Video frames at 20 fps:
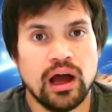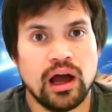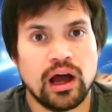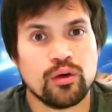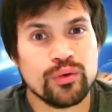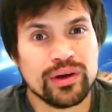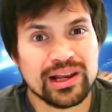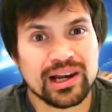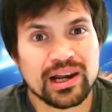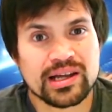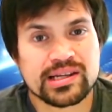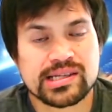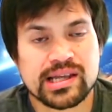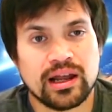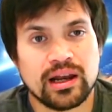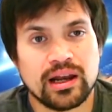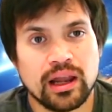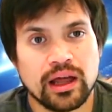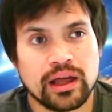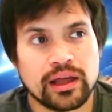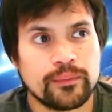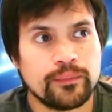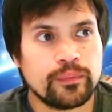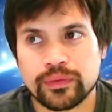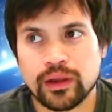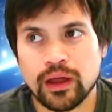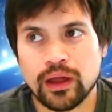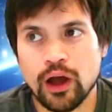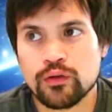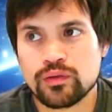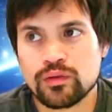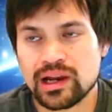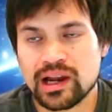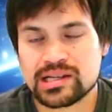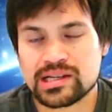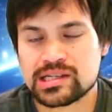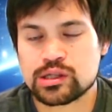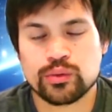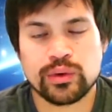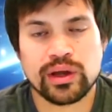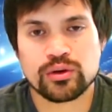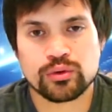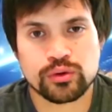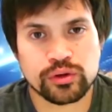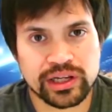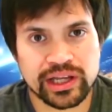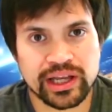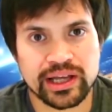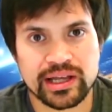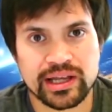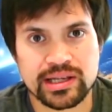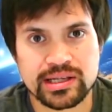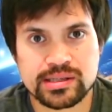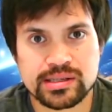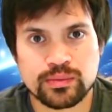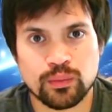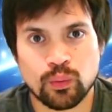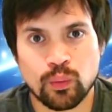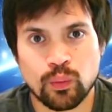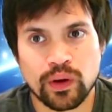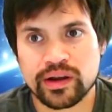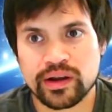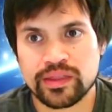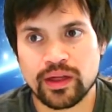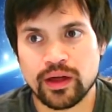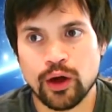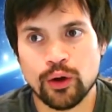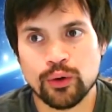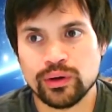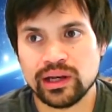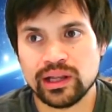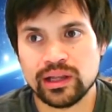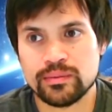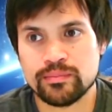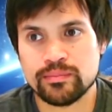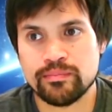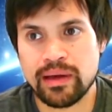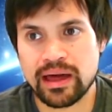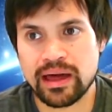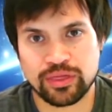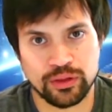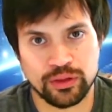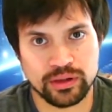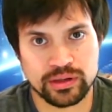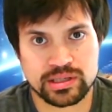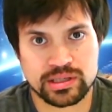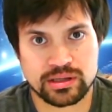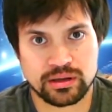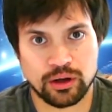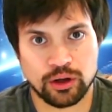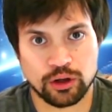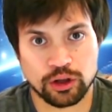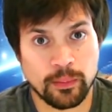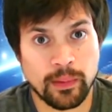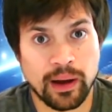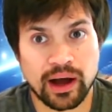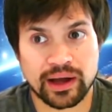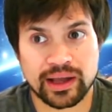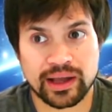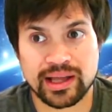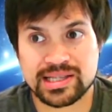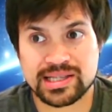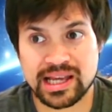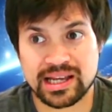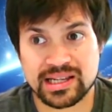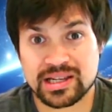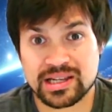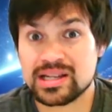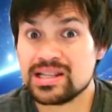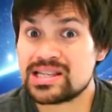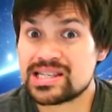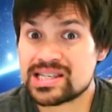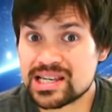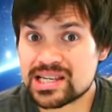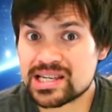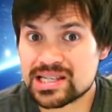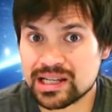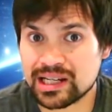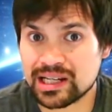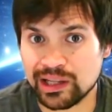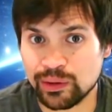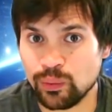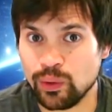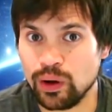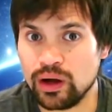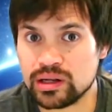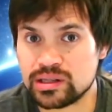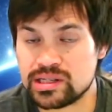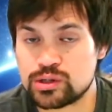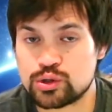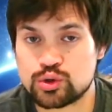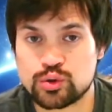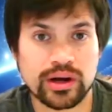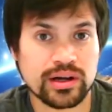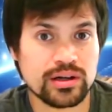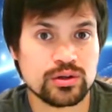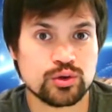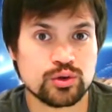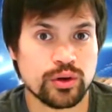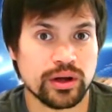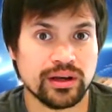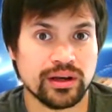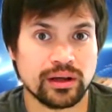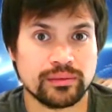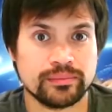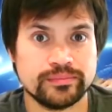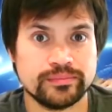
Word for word: I realized that like over the last 300 years, one of the only methods on the markets that has consistently worked is trend trading.